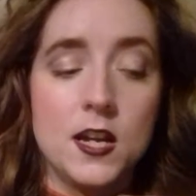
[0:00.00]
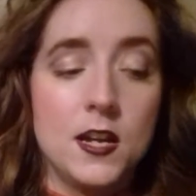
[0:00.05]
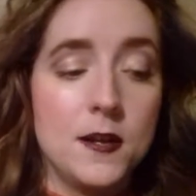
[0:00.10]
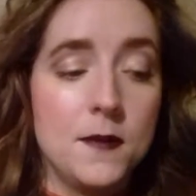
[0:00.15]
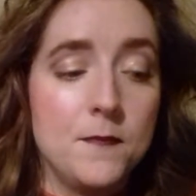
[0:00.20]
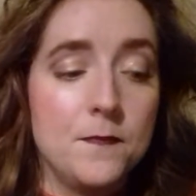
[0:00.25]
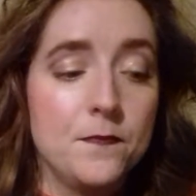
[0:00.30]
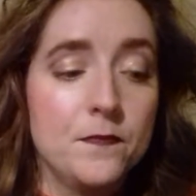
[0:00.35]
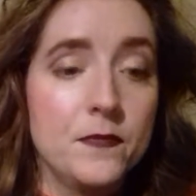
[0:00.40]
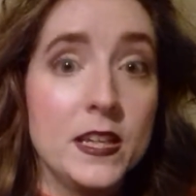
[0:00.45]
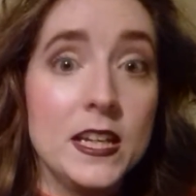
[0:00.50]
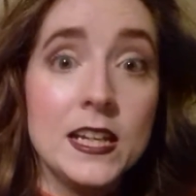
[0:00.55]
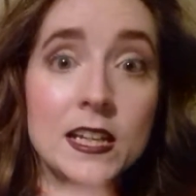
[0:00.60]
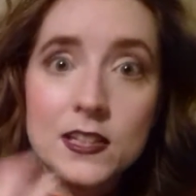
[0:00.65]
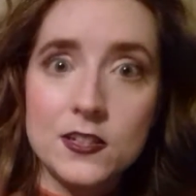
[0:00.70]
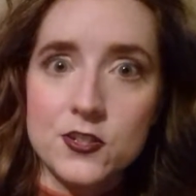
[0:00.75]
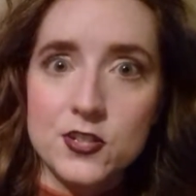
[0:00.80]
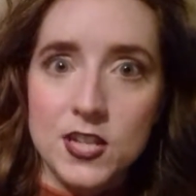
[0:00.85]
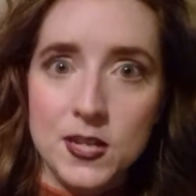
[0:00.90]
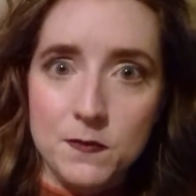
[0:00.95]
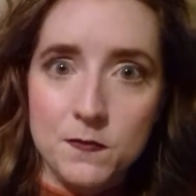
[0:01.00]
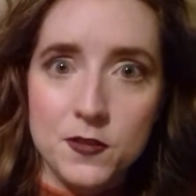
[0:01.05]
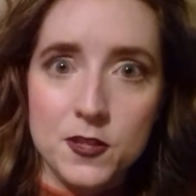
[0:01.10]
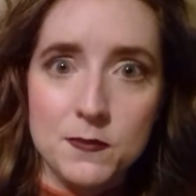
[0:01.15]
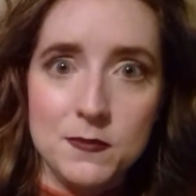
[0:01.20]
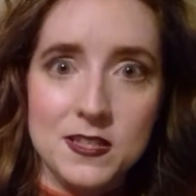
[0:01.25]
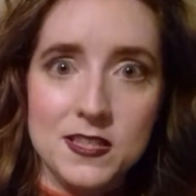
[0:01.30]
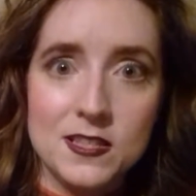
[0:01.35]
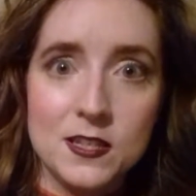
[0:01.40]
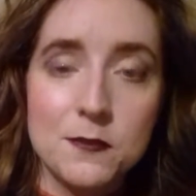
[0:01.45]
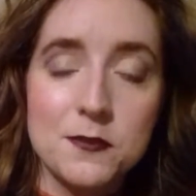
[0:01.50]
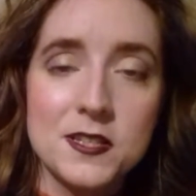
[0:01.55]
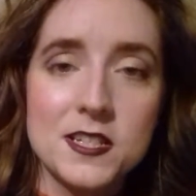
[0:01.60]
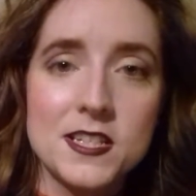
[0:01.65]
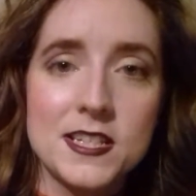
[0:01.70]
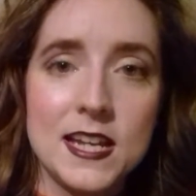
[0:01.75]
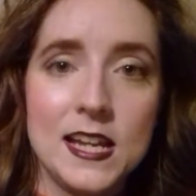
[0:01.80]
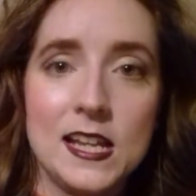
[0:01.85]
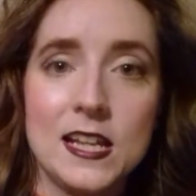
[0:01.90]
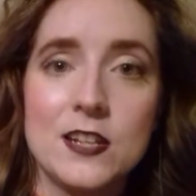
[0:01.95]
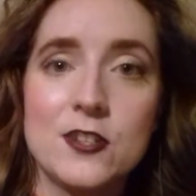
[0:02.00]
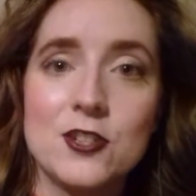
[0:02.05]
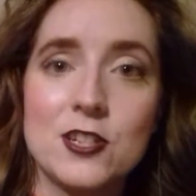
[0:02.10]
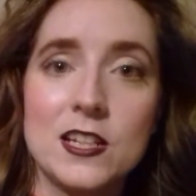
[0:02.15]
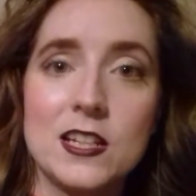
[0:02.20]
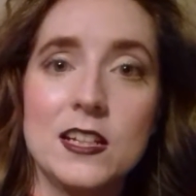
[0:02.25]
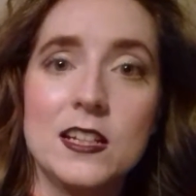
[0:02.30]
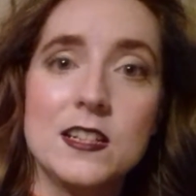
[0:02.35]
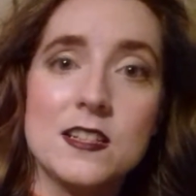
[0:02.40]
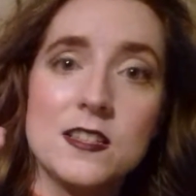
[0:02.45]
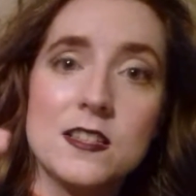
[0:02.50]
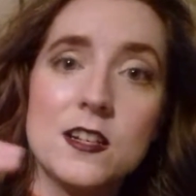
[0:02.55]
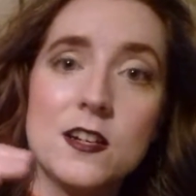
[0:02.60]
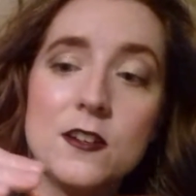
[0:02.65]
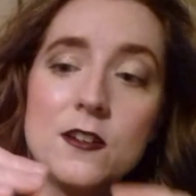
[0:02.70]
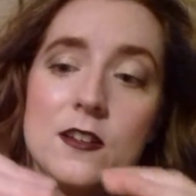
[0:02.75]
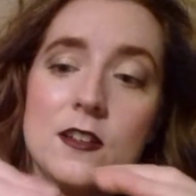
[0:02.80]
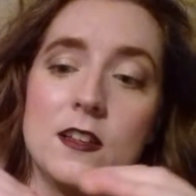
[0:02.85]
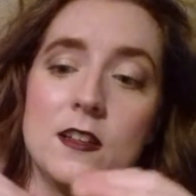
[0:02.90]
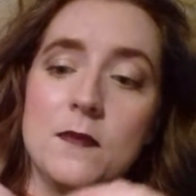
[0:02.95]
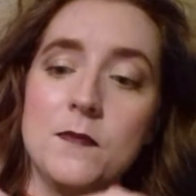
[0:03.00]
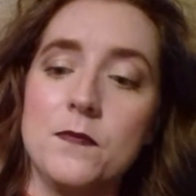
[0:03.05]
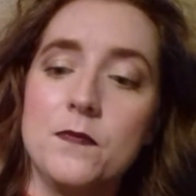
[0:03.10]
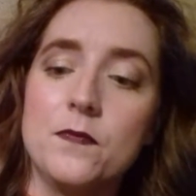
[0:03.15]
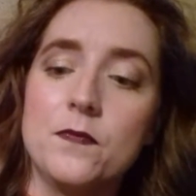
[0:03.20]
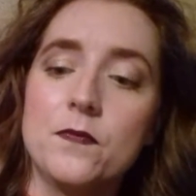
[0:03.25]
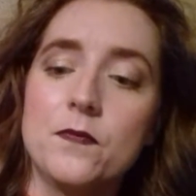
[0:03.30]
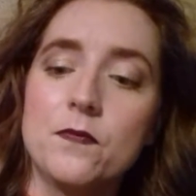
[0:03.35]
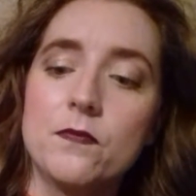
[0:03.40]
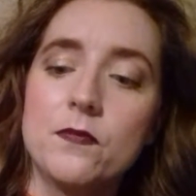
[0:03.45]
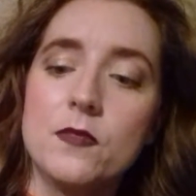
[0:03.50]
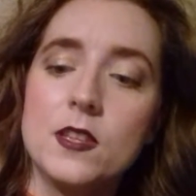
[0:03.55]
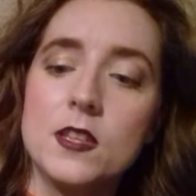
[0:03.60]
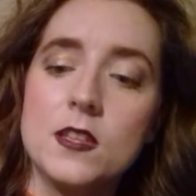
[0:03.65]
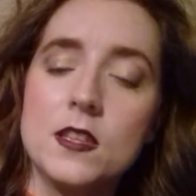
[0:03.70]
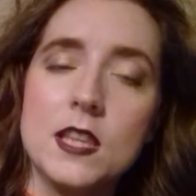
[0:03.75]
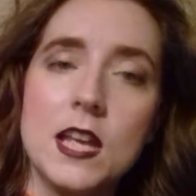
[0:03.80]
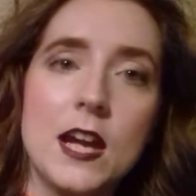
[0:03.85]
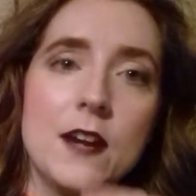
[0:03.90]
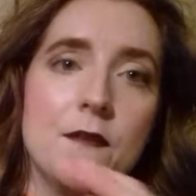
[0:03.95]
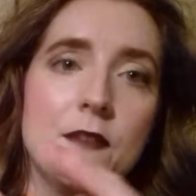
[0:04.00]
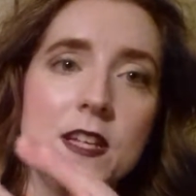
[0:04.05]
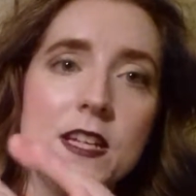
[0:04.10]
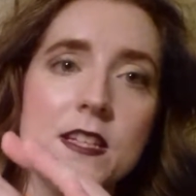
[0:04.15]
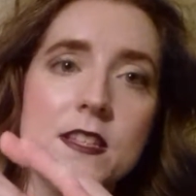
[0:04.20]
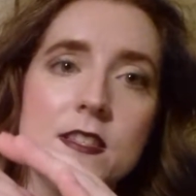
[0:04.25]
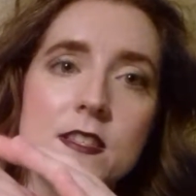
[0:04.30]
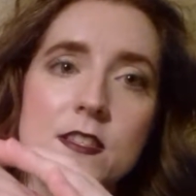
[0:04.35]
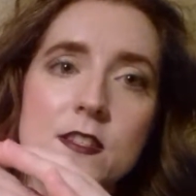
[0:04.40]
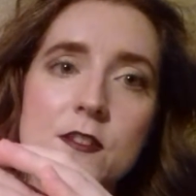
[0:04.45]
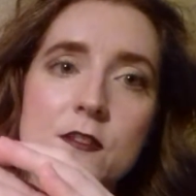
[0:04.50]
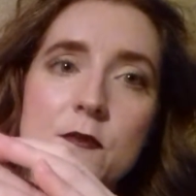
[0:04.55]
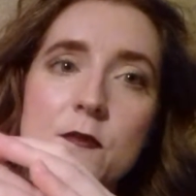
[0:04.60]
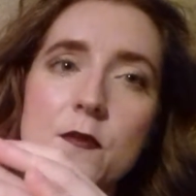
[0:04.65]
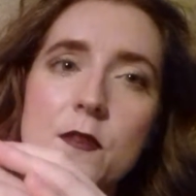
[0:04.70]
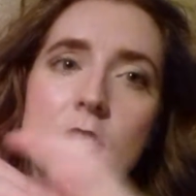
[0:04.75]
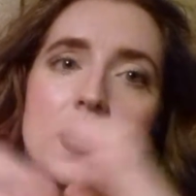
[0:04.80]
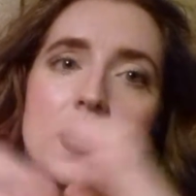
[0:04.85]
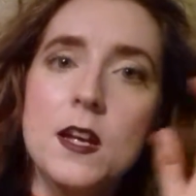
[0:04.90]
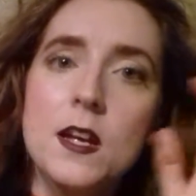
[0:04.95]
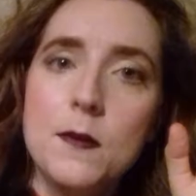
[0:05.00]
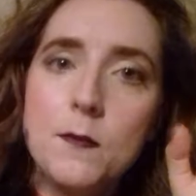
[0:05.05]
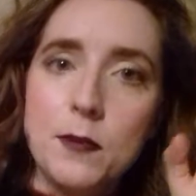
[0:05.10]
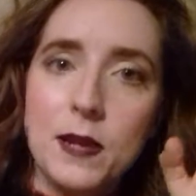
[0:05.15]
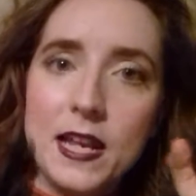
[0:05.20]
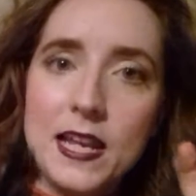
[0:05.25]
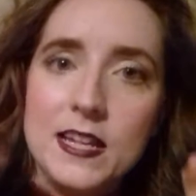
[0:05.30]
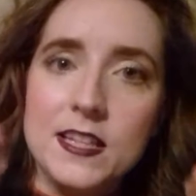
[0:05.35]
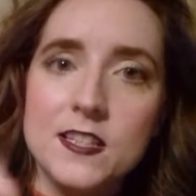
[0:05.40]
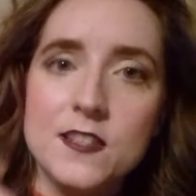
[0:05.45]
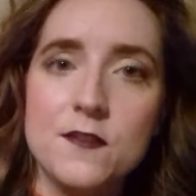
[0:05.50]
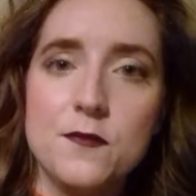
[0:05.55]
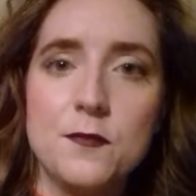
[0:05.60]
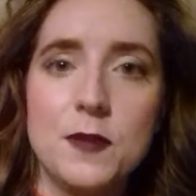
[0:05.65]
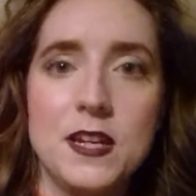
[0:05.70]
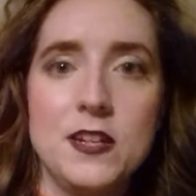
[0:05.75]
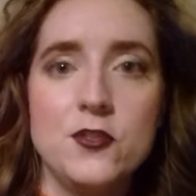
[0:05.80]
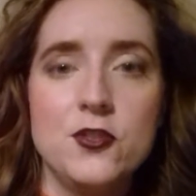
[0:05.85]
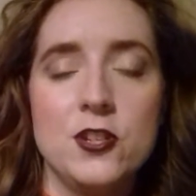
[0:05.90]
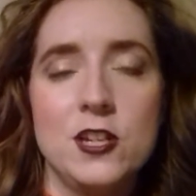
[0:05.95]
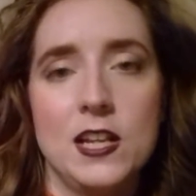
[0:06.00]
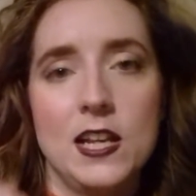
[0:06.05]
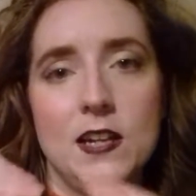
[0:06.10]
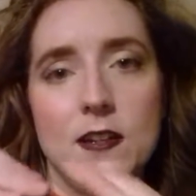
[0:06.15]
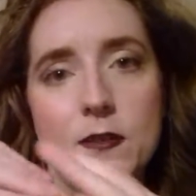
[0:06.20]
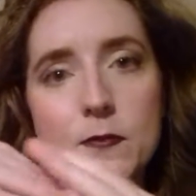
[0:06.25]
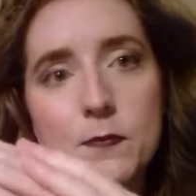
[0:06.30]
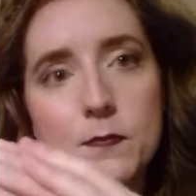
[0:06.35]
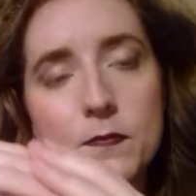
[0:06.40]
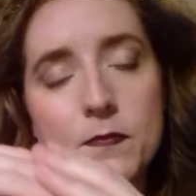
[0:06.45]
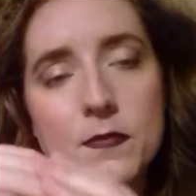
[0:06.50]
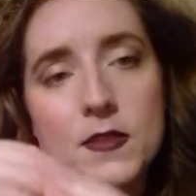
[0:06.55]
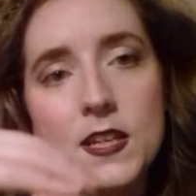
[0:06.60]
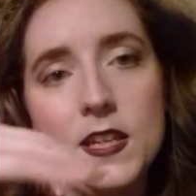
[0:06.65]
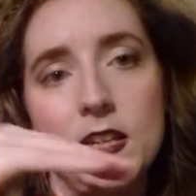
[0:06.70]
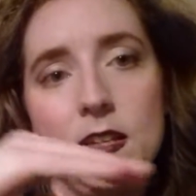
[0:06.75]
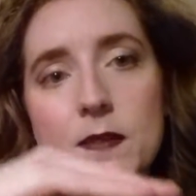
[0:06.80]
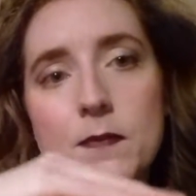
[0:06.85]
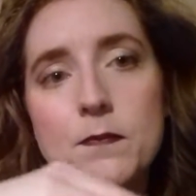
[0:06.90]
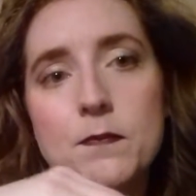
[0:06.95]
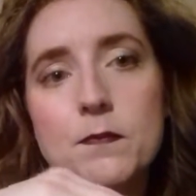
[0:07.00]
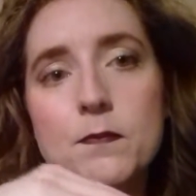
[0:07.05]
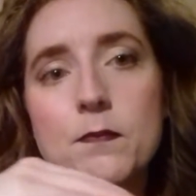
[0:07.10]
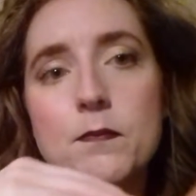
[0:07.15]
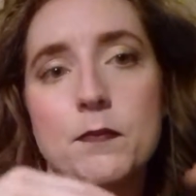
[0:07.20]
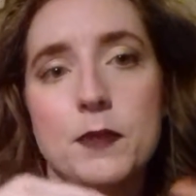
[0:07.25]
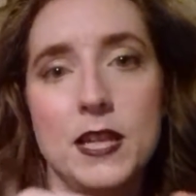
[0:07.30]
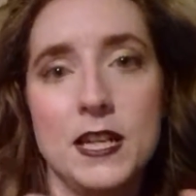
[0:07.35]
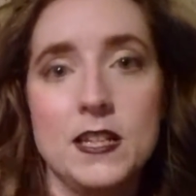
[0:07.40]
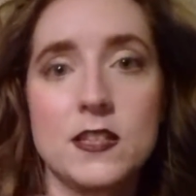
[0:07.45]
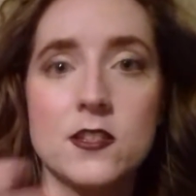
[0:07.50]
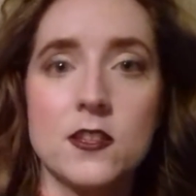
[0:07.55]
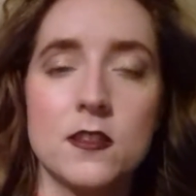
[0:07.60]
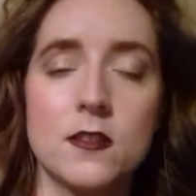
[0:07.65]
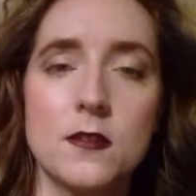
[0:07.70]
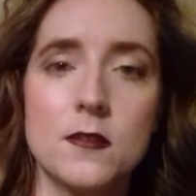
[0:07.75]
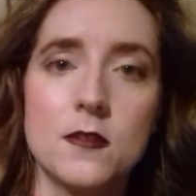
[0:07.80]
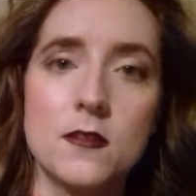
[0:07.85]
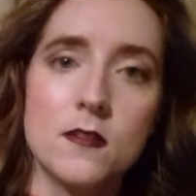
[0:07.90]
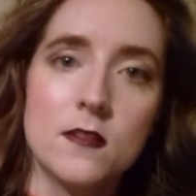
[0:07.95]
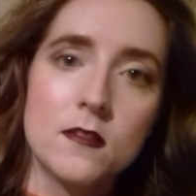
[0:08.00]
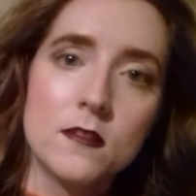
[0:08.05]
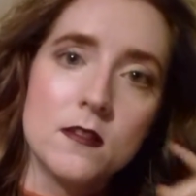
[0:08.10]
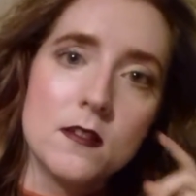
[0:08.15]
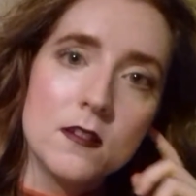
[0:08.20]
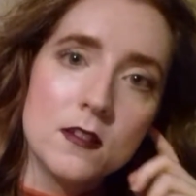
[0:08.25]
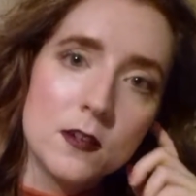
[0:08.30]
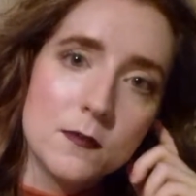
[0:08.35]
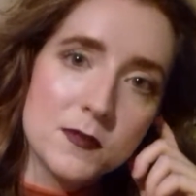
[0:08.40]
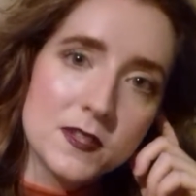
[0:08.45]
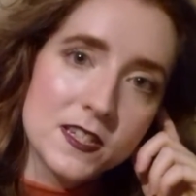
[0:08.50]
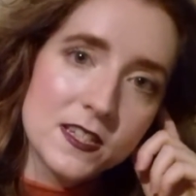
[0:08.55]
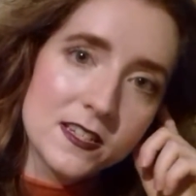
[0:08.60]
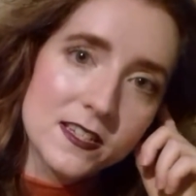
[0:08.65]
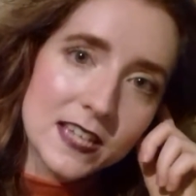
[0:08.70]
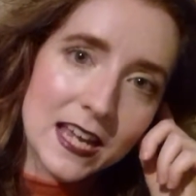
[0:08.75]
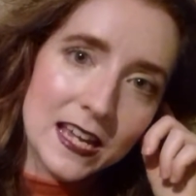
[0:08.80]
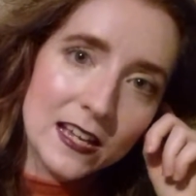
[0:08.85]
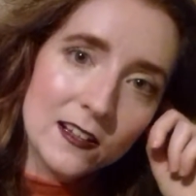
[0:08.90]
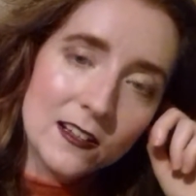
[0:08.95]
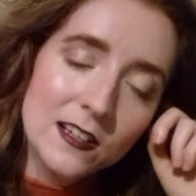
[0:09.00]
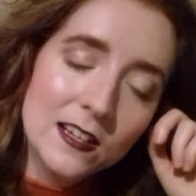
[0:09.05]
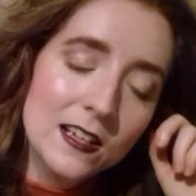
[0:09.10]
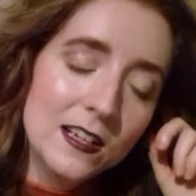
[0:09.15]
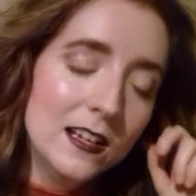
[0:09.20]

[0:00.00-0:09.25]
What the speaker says: The English name for them is lobster tail, actually, because they have these sort of plates of pastry like the plates on a lobster's tail.